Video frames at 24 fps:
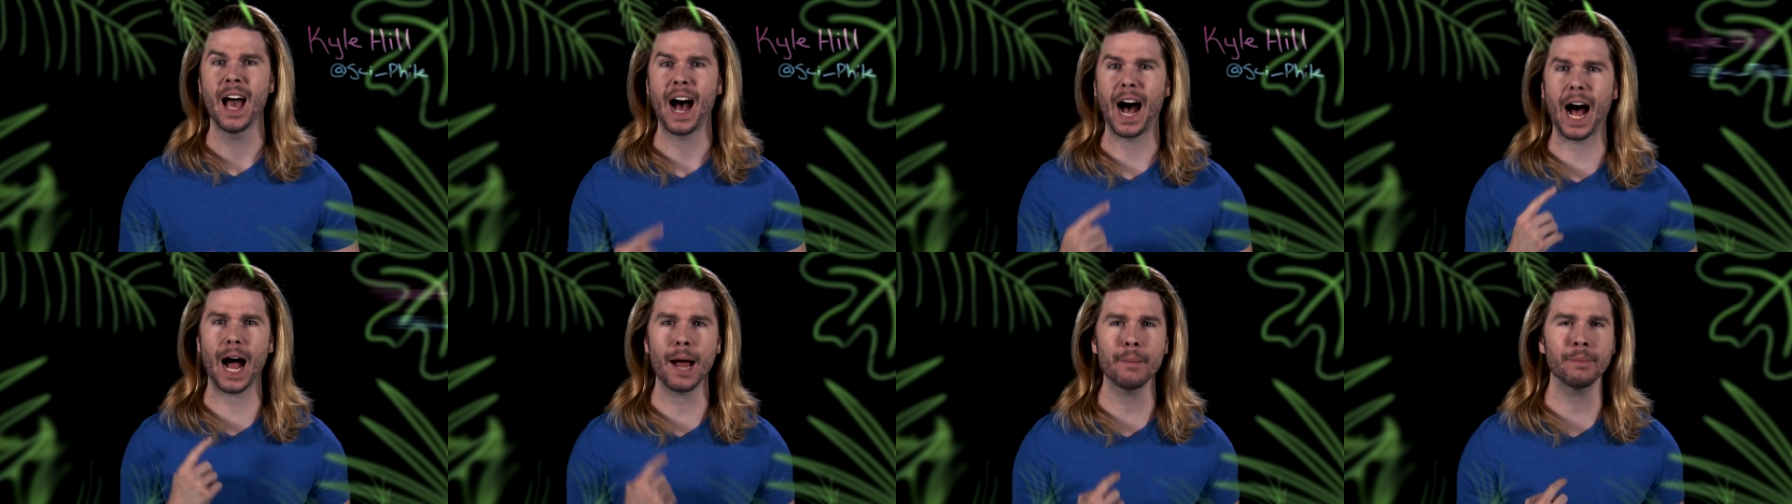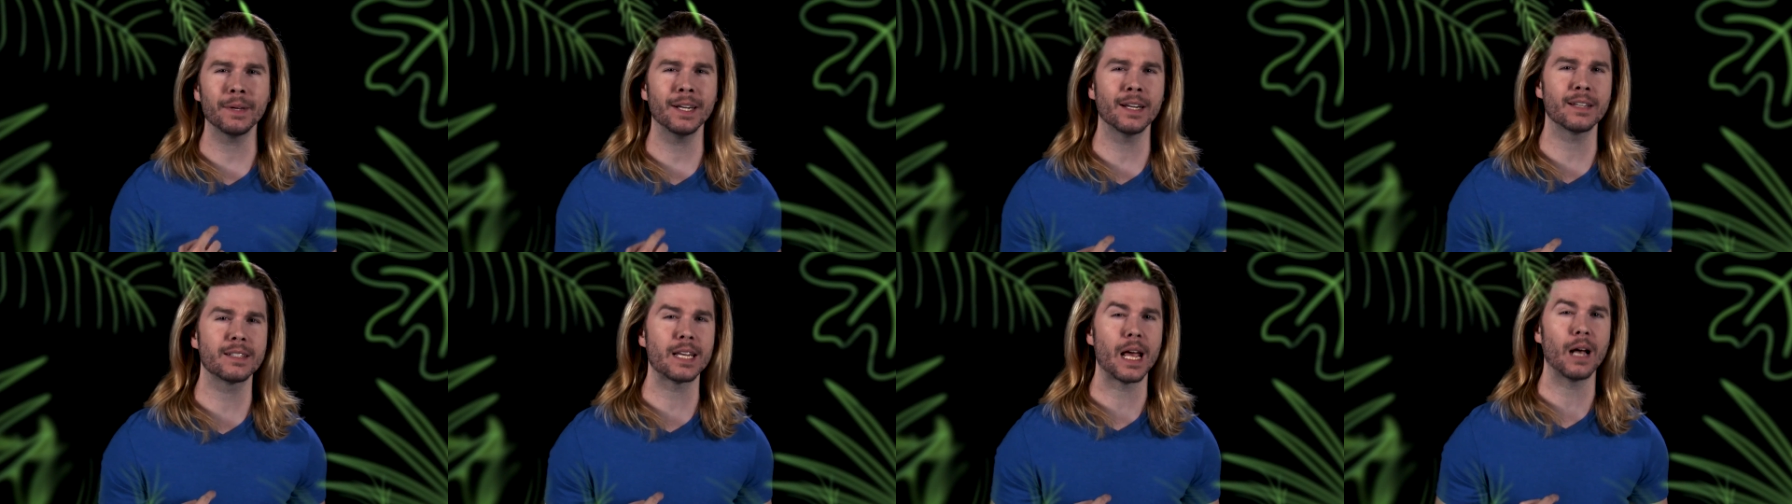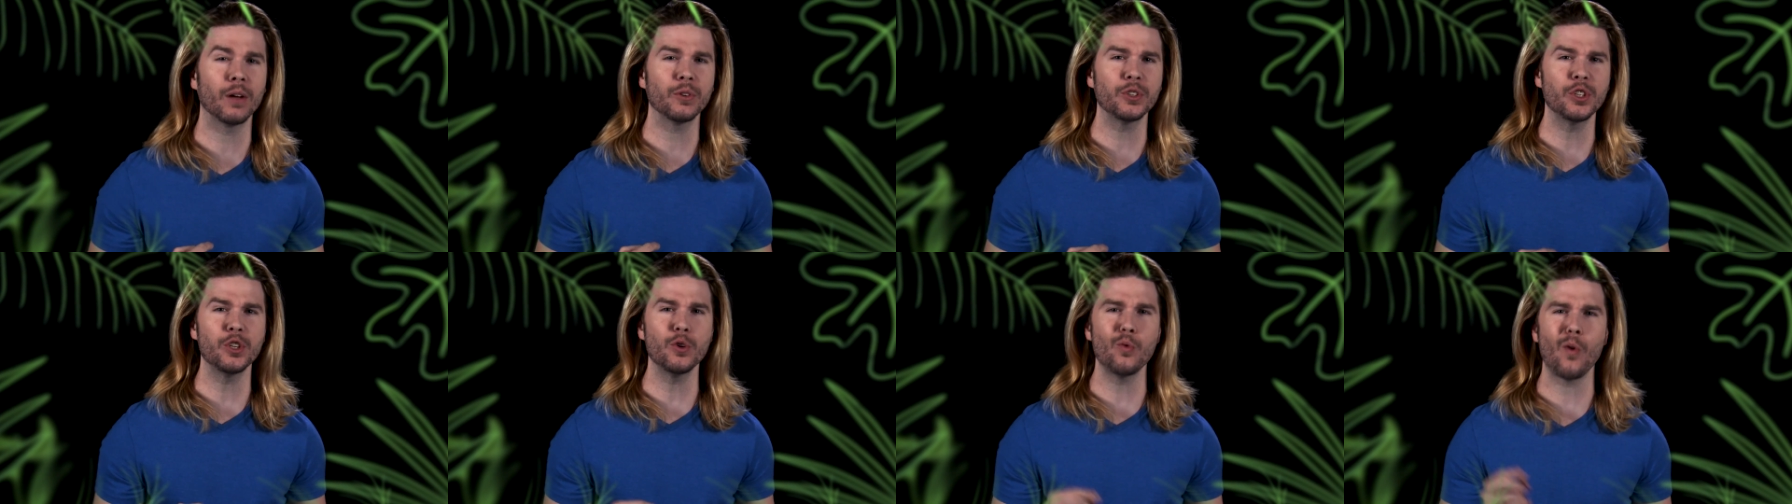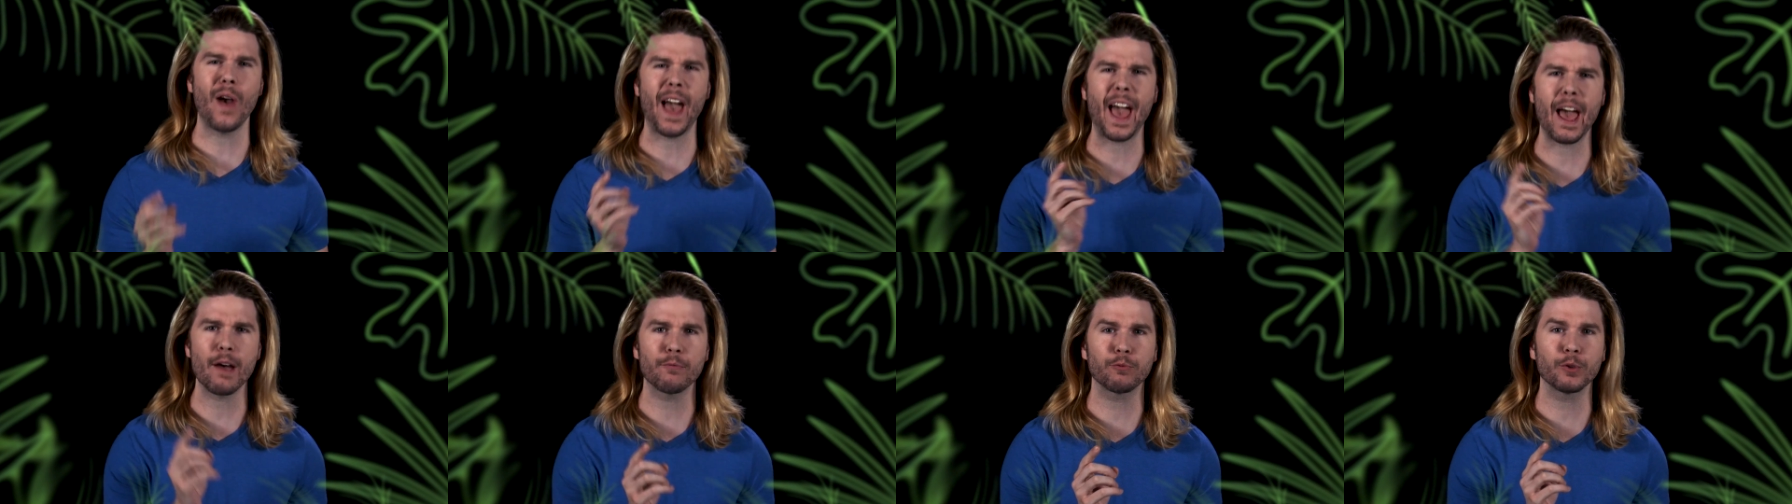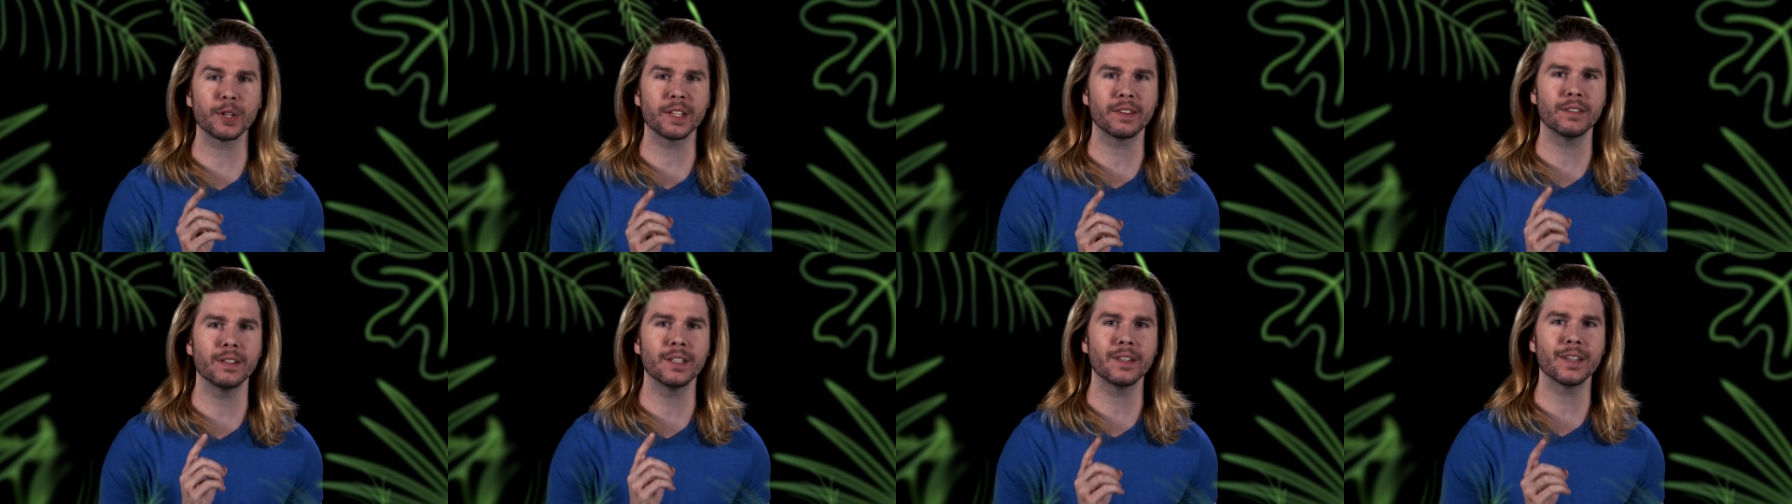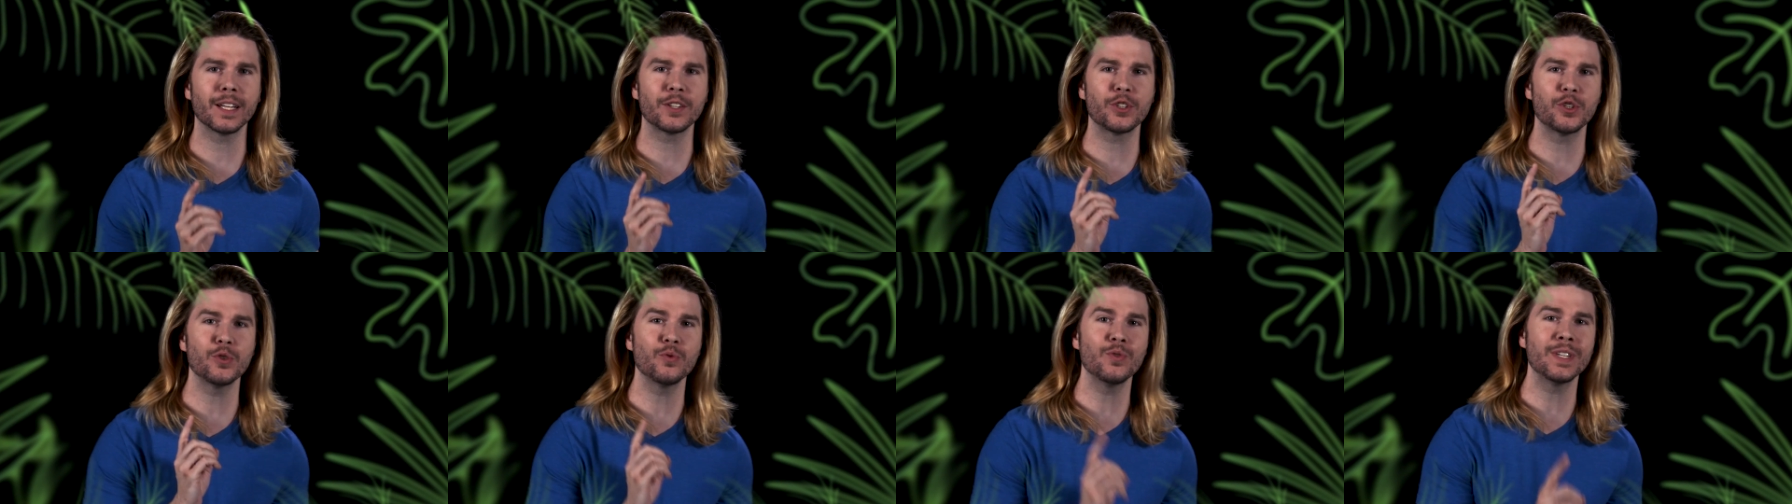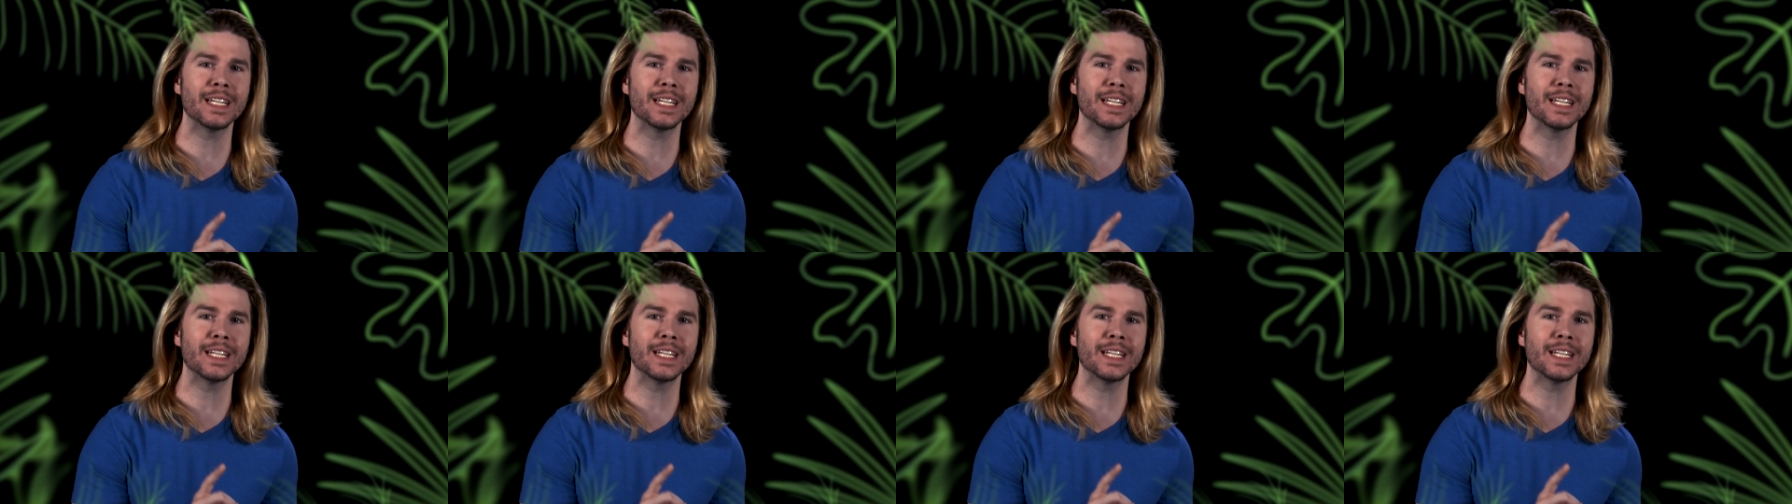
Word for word: I'm gonna tell you everything that you